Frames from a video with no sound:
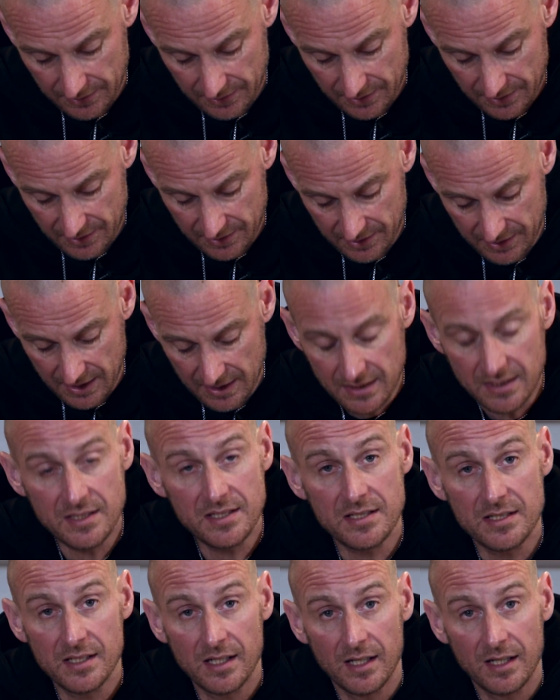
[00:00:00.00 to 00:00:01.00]

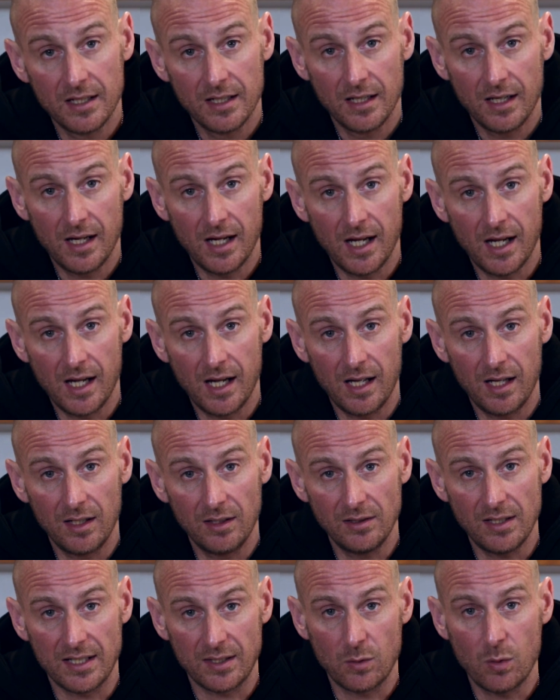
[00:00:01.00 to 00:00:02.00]
skins are
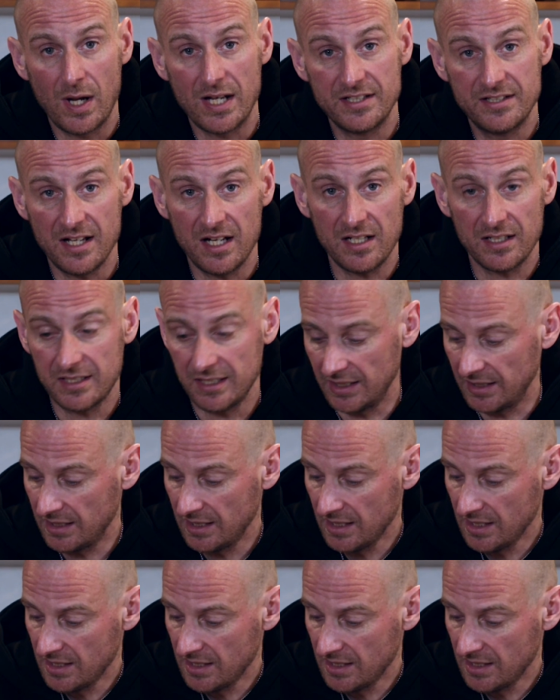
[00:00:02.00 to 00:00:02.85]
like quite delicate,